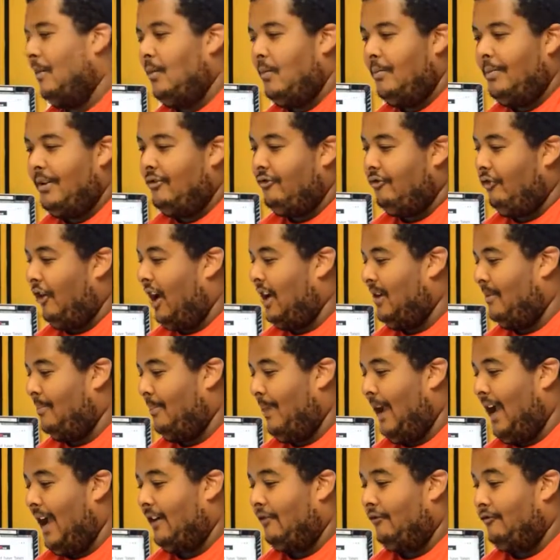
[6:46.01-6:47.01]
be right
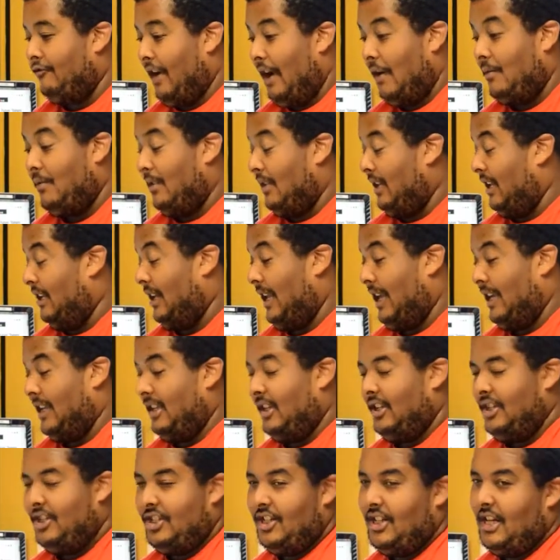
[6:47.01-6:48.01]
back. I will be
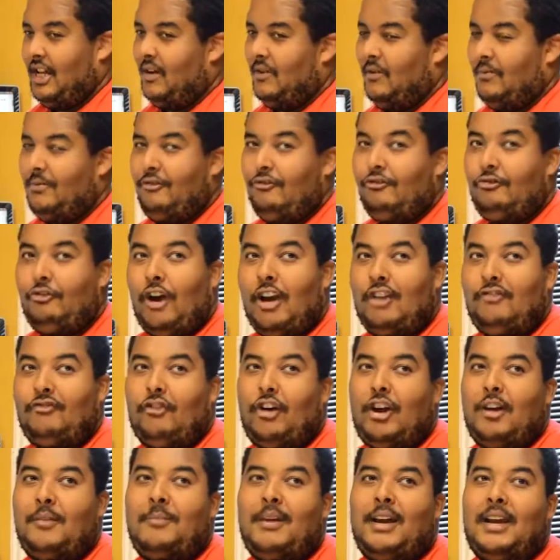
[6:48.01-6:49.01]

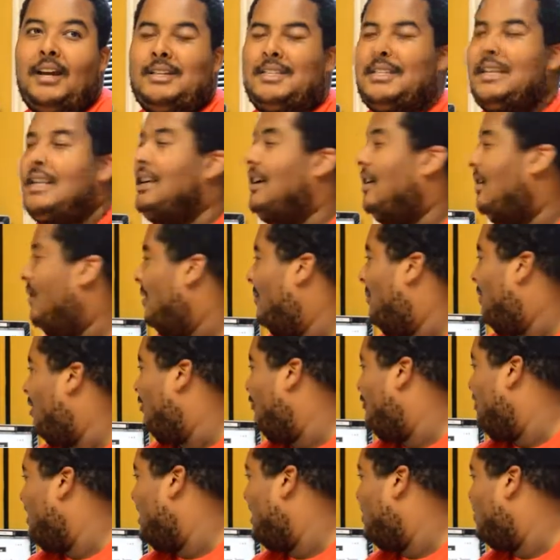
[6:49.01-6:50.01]
right back because I know I'm
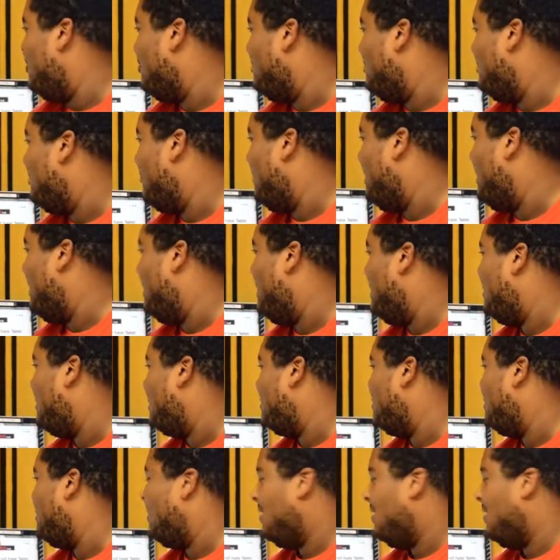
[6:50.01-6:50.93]
already a little bit behind.